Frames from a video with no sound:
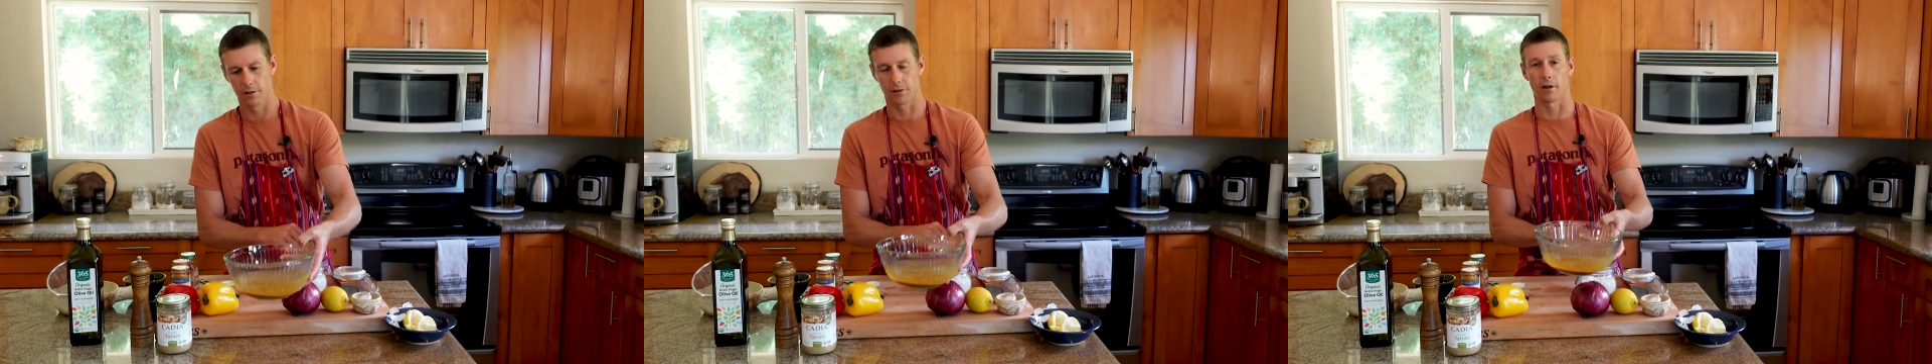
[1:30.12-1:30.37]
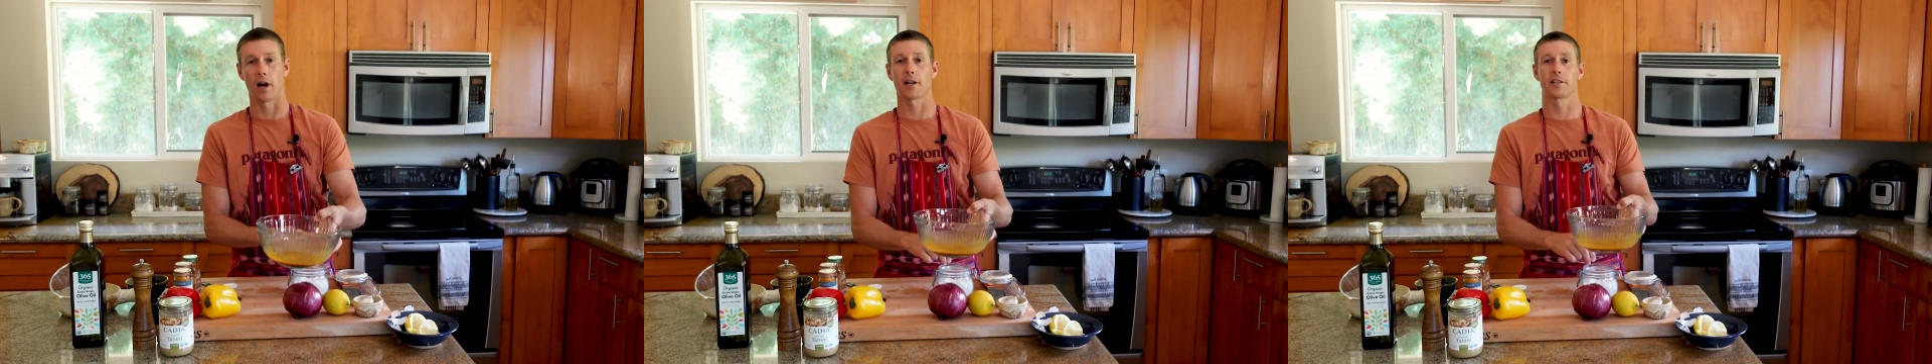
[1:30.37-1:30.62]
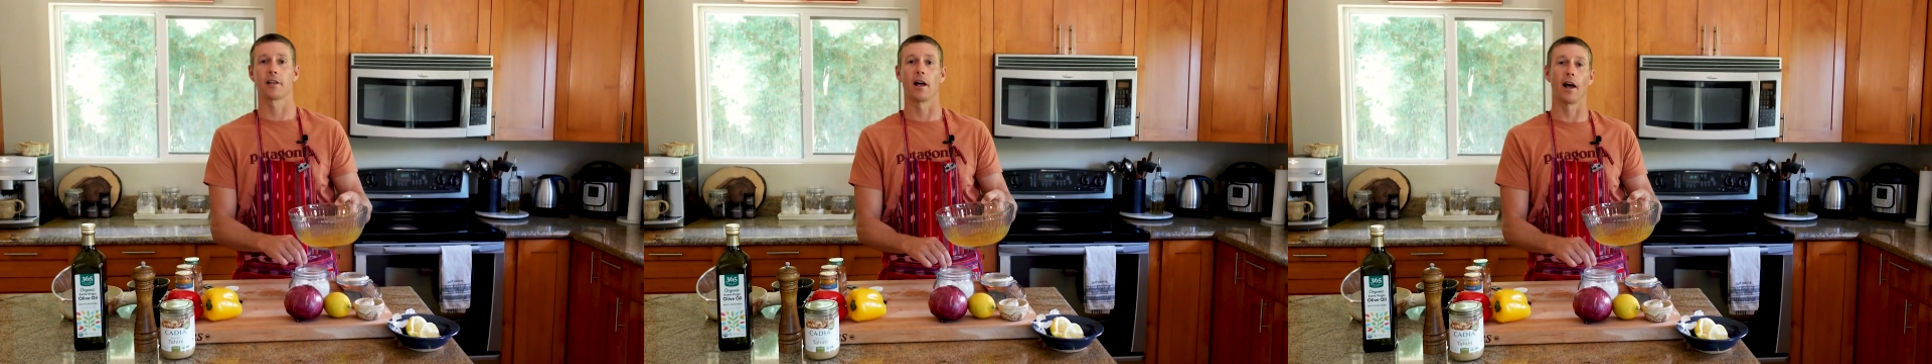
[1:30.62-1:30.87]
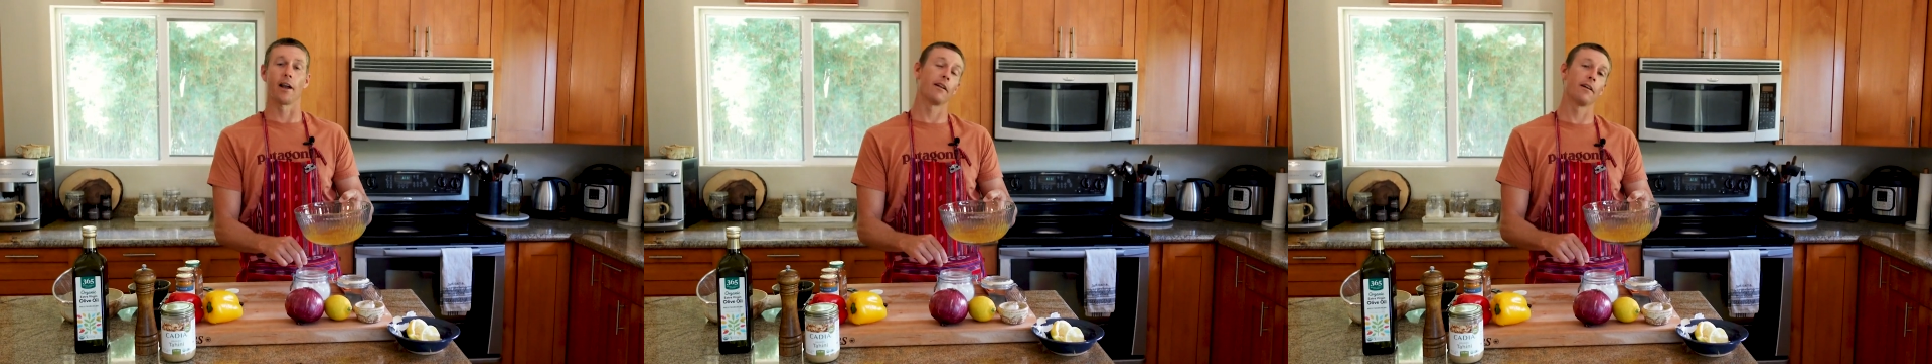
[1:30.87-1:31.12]
Scratch
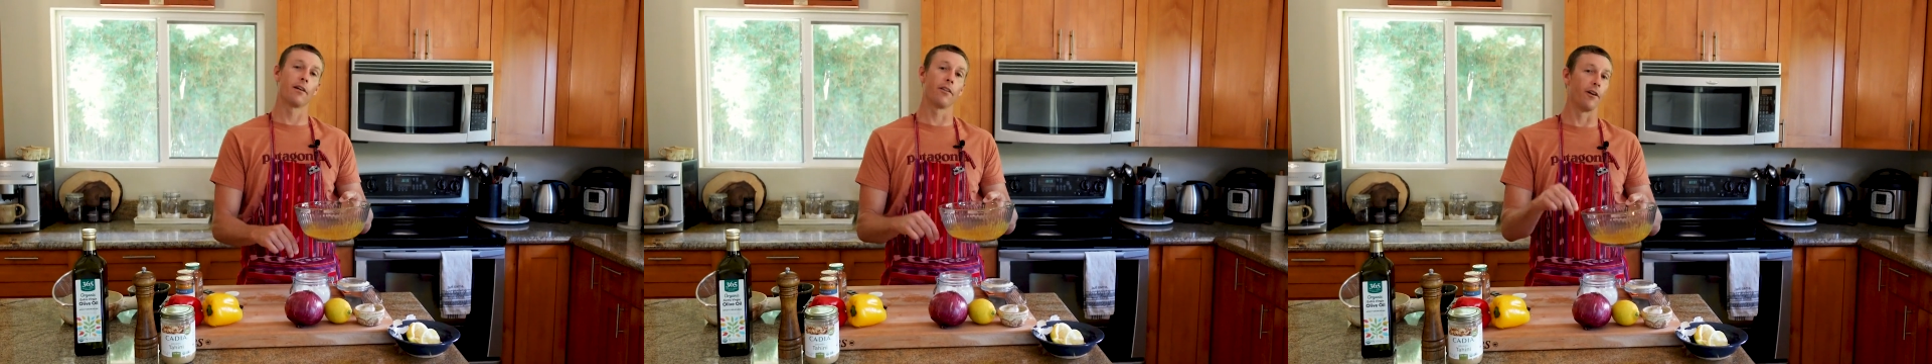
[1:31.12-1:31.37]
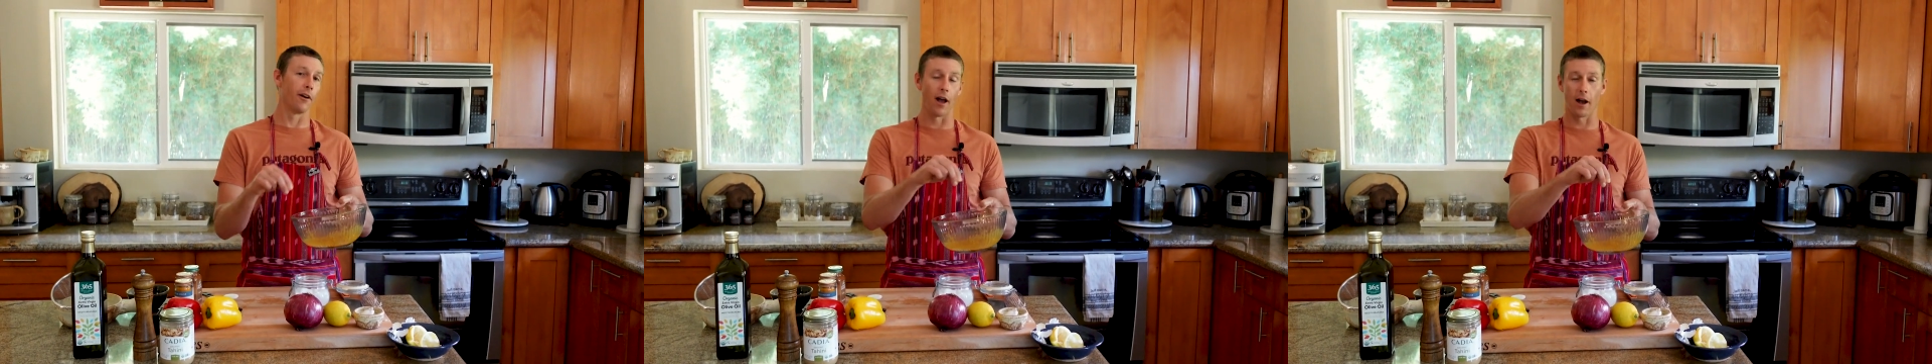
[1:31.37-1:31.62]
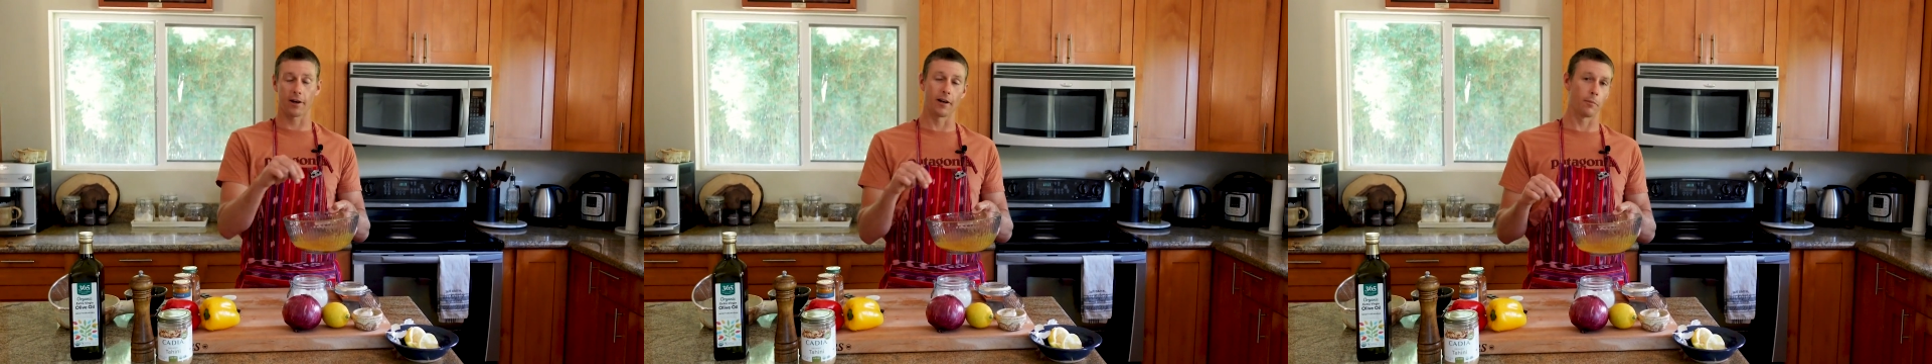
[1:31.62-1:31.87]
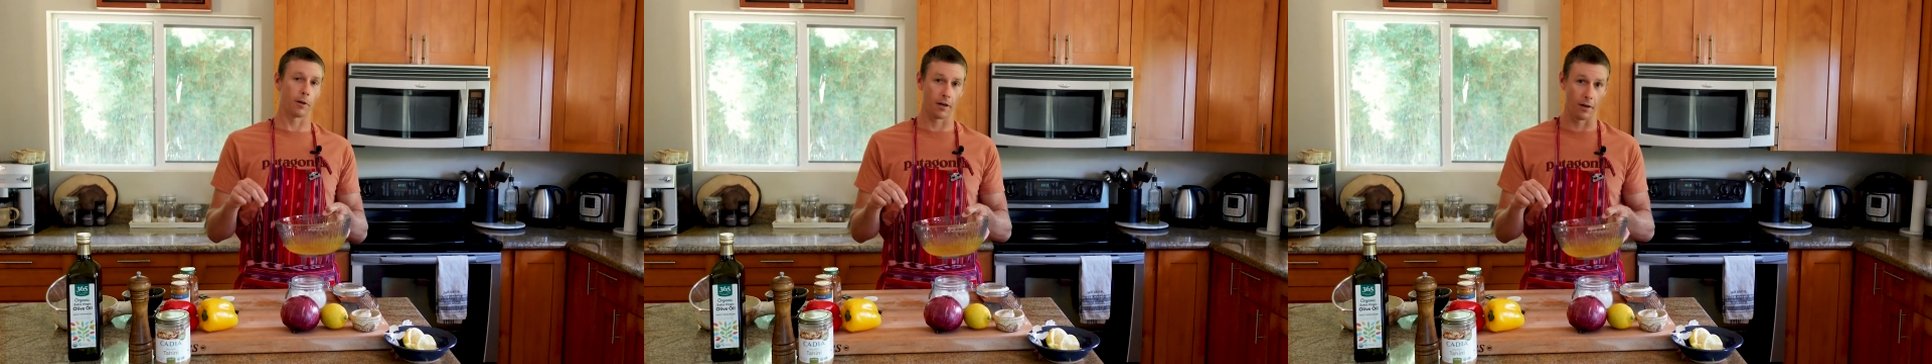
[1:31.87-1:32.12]
that. They're not
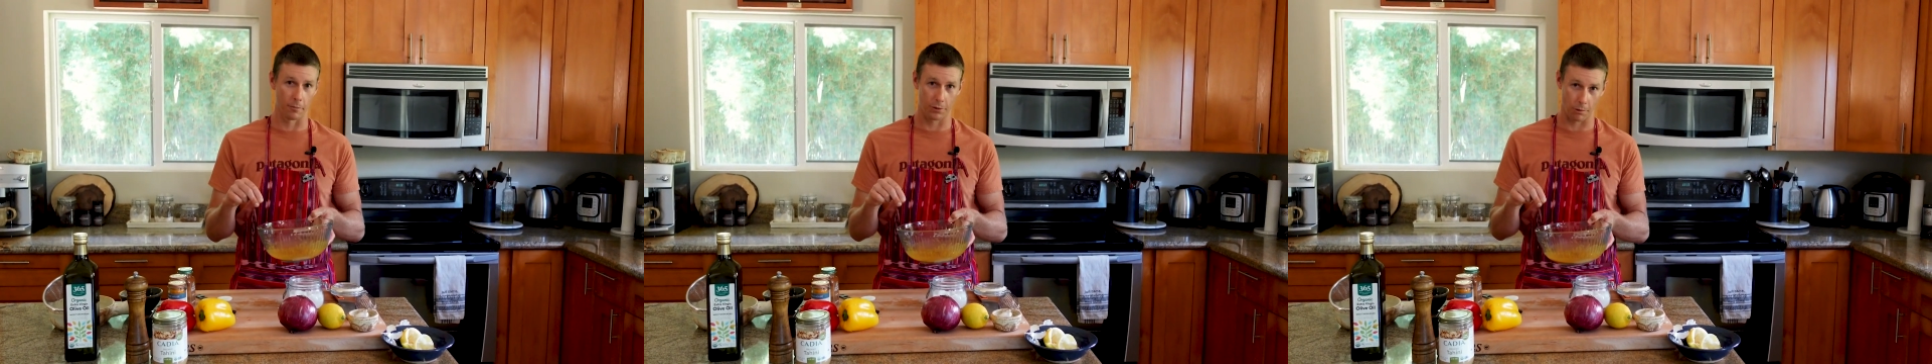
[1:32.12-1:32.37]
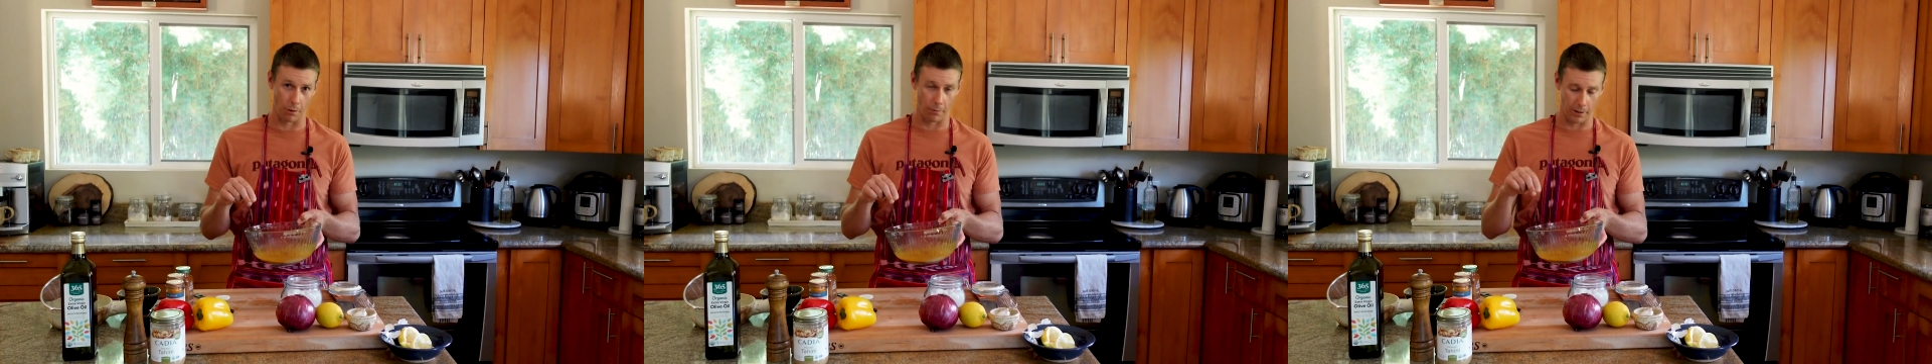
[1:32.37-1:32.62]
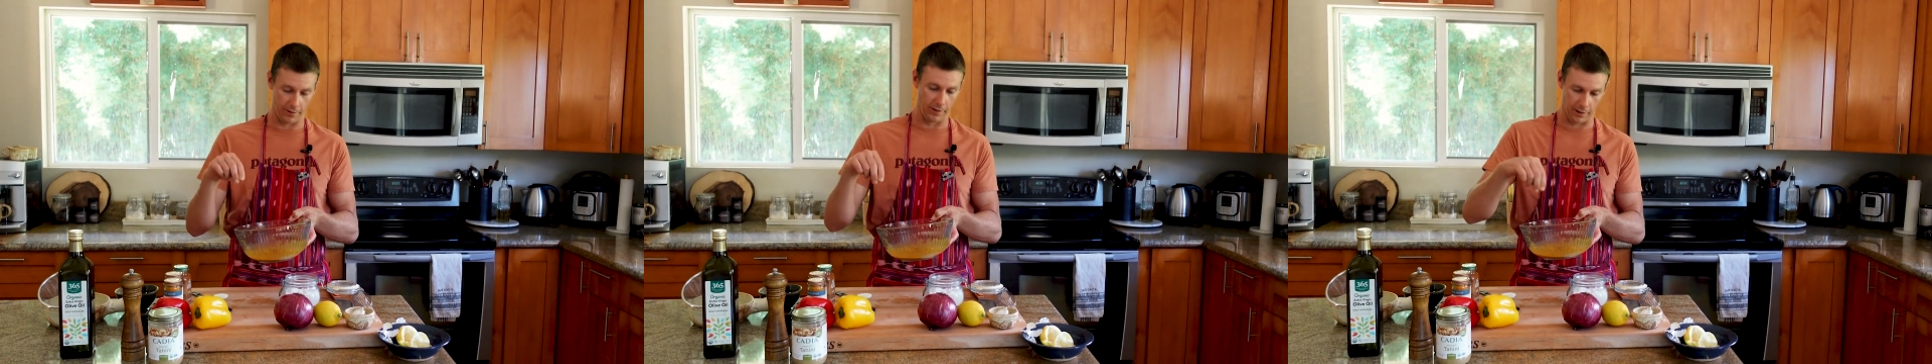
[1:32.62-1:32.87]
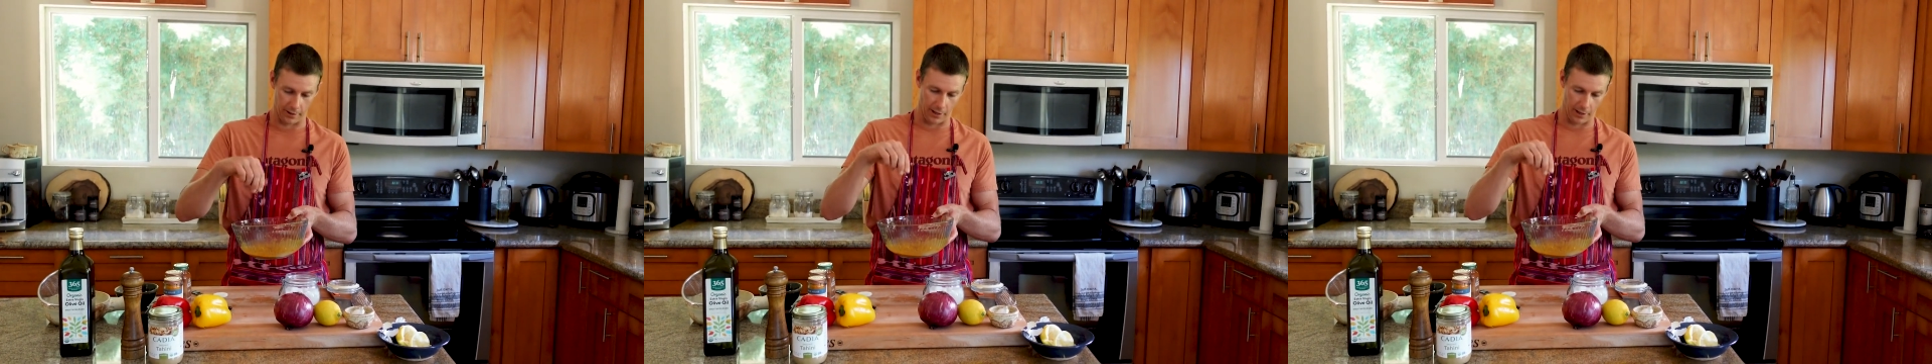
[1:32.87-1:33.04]
gonna become shawarma in there